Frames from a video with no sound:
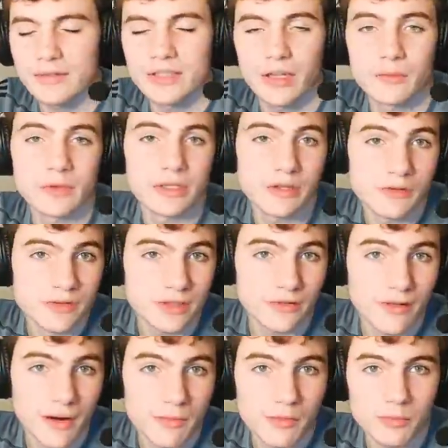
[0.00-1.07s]
time you used the
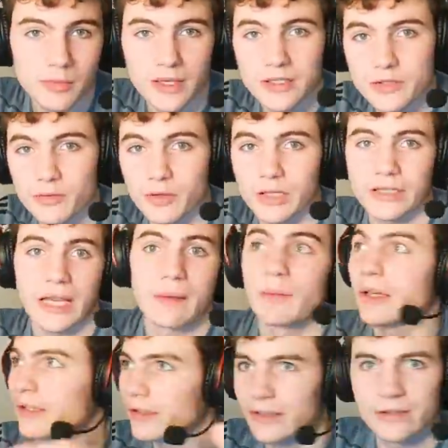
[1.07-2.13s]
grapple blade, you were like, am
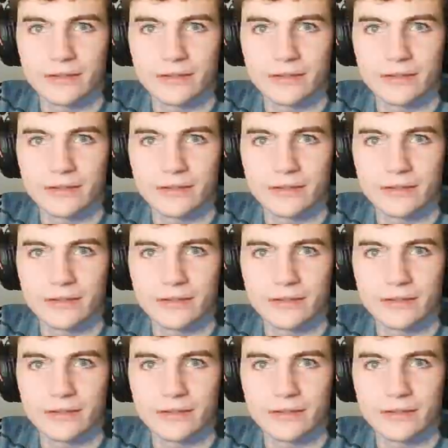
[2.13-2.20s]
I gonna